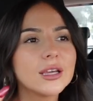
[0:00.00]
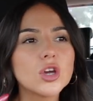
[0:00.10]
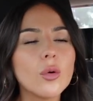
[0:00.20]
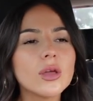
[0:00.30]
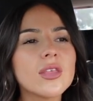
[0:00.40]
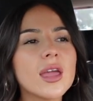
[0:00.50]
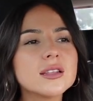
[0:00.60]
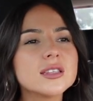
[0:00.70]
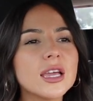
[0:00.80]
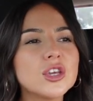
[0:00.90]
Like going there,
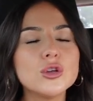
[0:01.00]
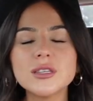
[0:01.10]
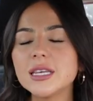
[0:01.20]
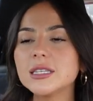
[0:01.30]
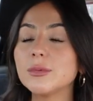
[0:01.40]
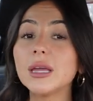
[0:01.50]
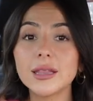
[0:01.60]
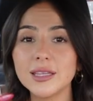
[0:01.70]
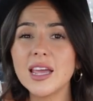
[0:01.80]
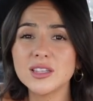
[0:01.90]
it's like you'd see something
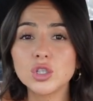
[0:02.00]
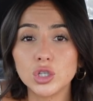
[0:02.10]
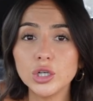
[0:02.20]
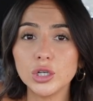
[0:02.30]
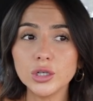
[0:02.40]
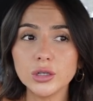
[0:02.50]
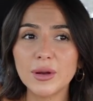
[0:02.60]
and yeah, it's cute,